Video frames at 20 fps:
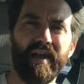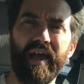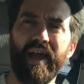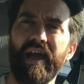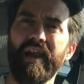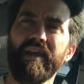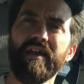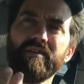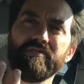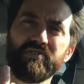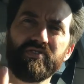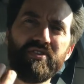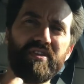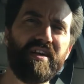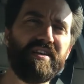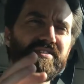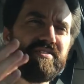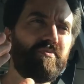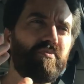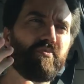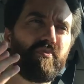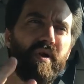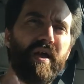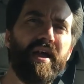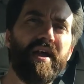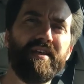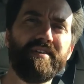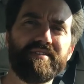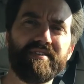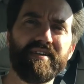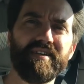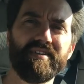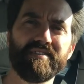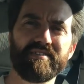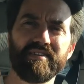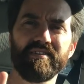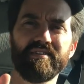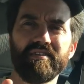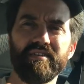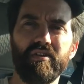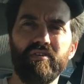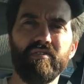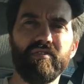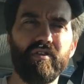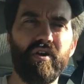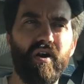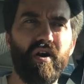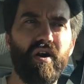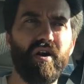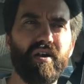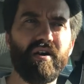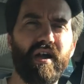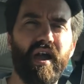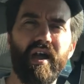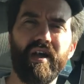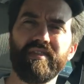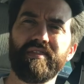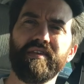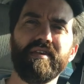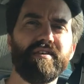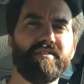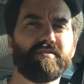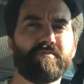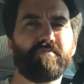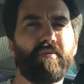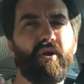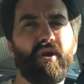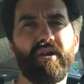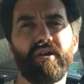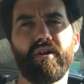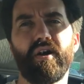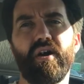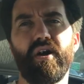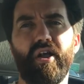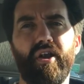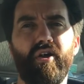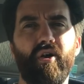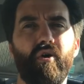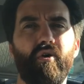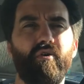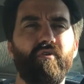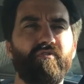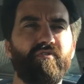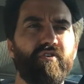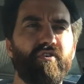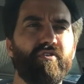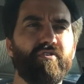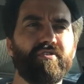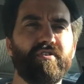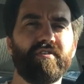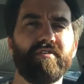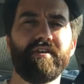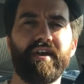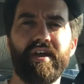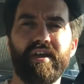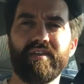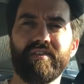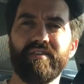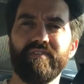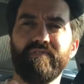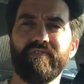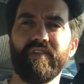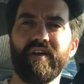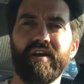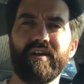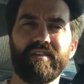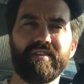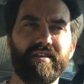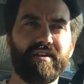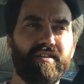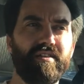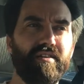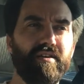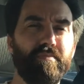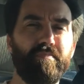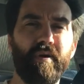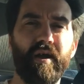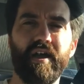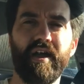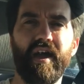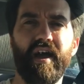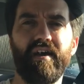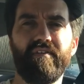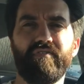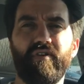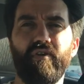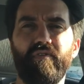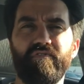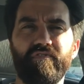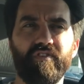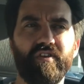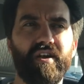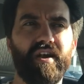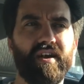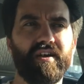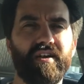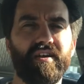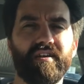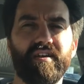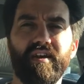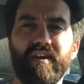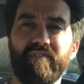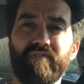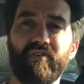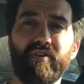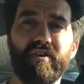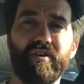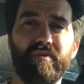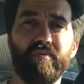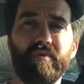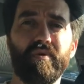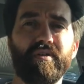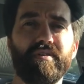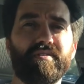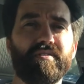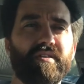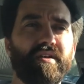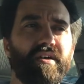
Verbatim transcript: anyhow, so that's a rant. It's a little long. I think it's probably gone over the length of like the clip I have. Hopefully I can cover it with